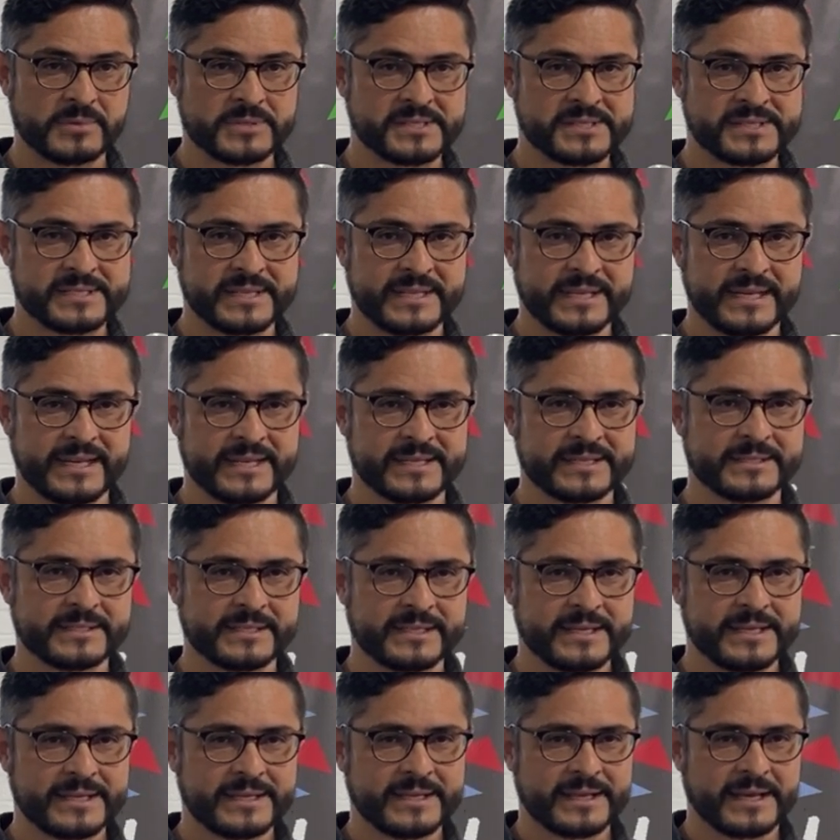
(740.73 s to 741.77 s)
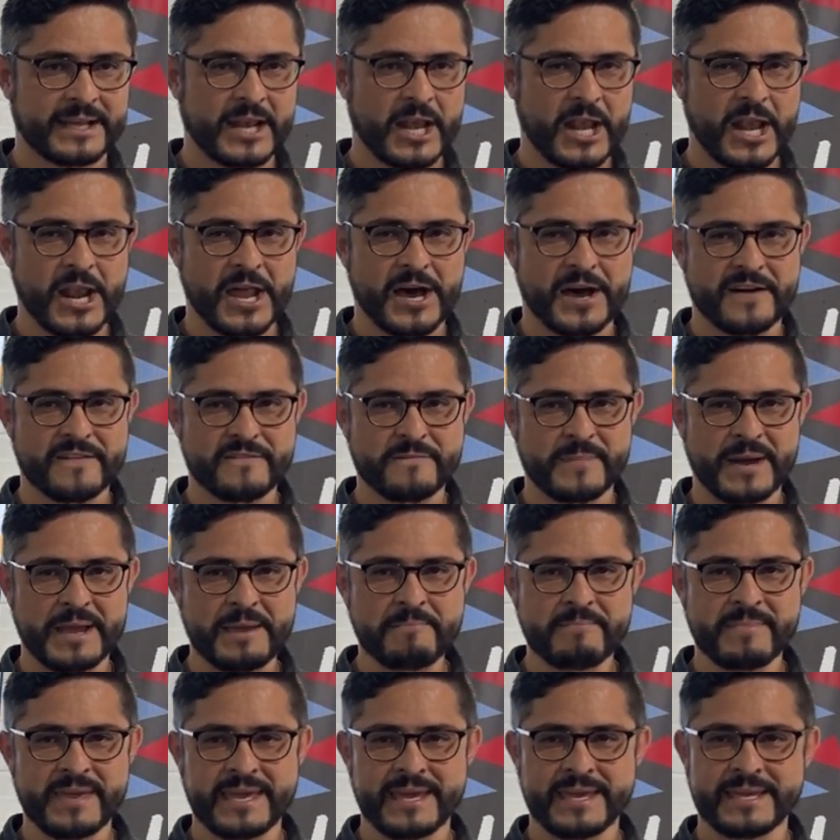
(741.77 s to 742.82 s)
I'm a Brazilian. I love
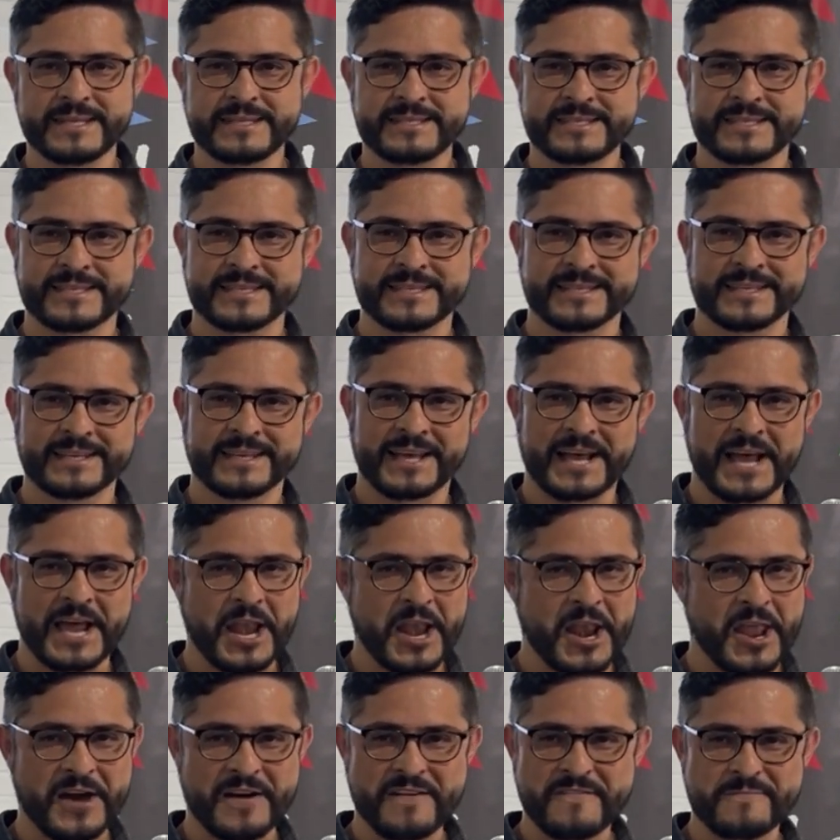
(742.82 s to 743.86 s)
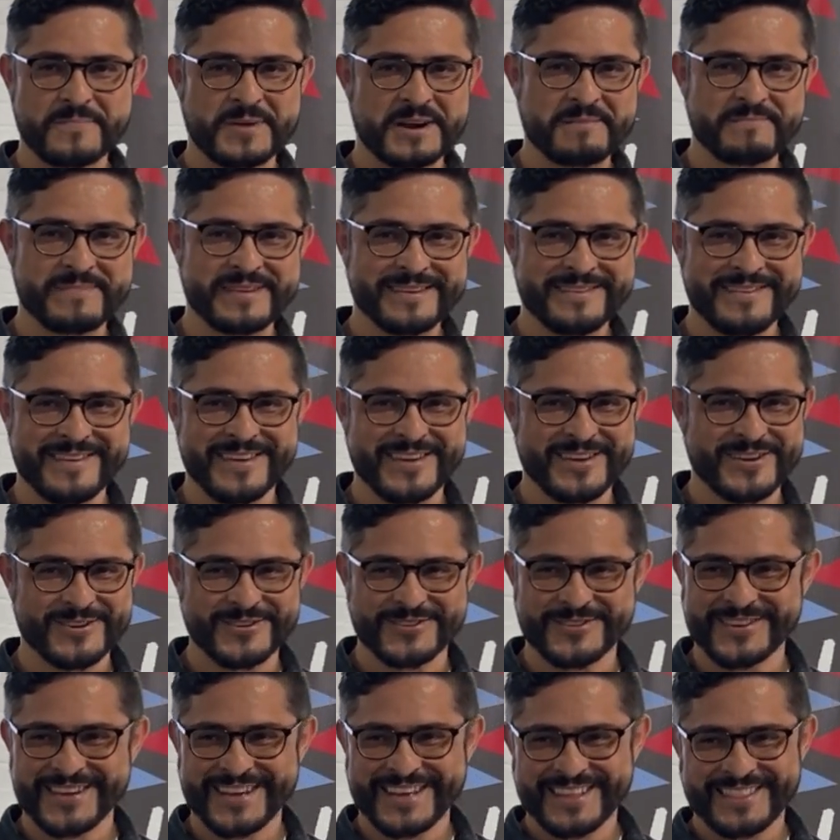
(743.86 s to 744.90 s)
my meat. I love
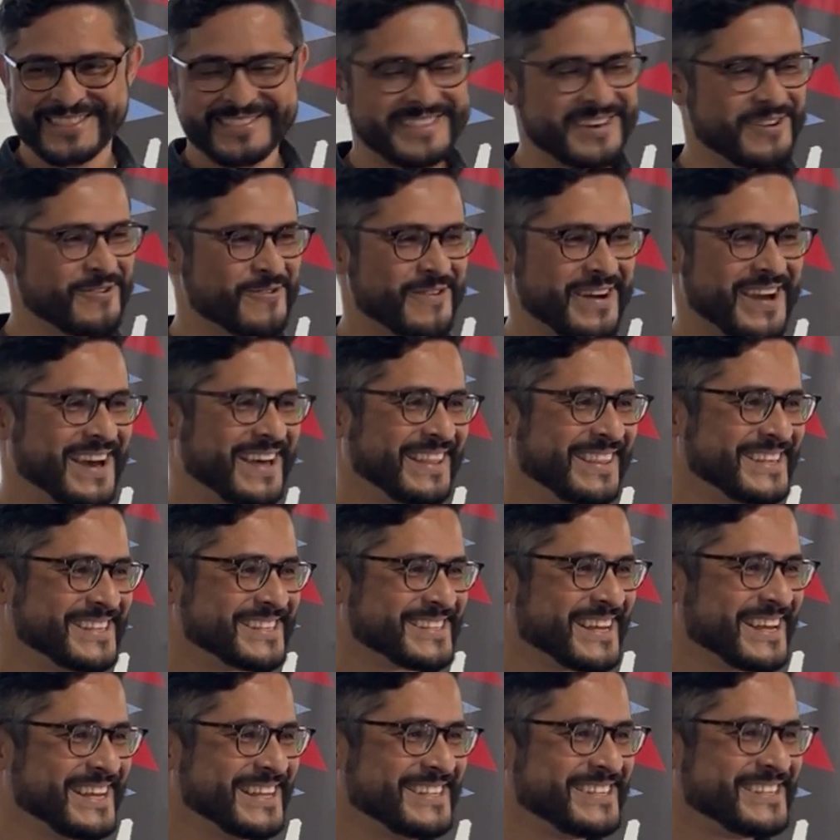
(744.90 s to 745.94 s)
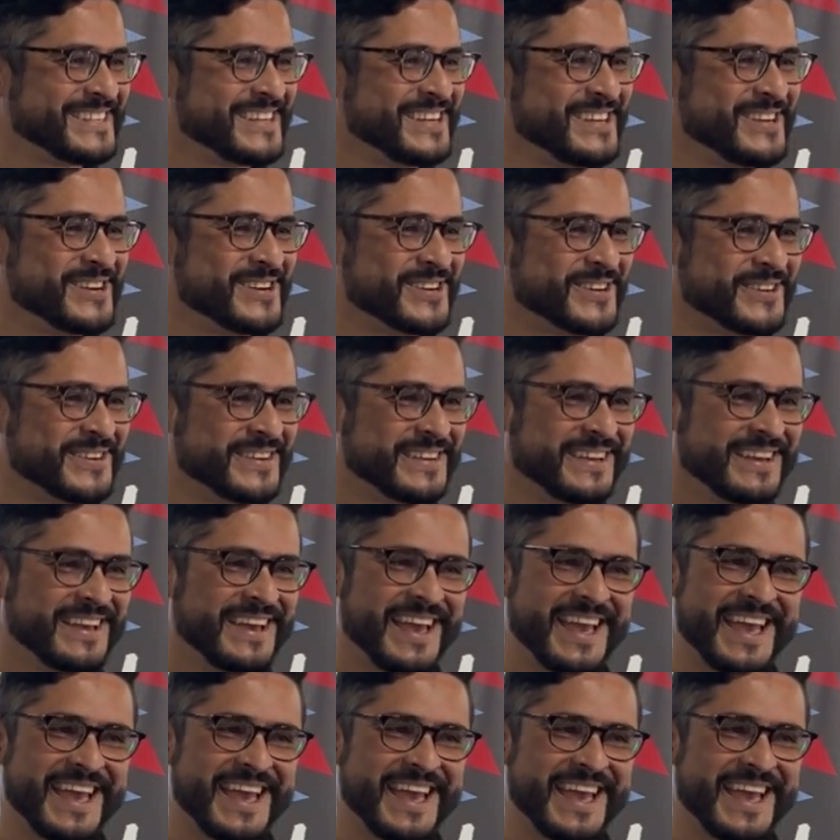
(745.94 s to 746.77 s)
barbecue. The weather is ideal.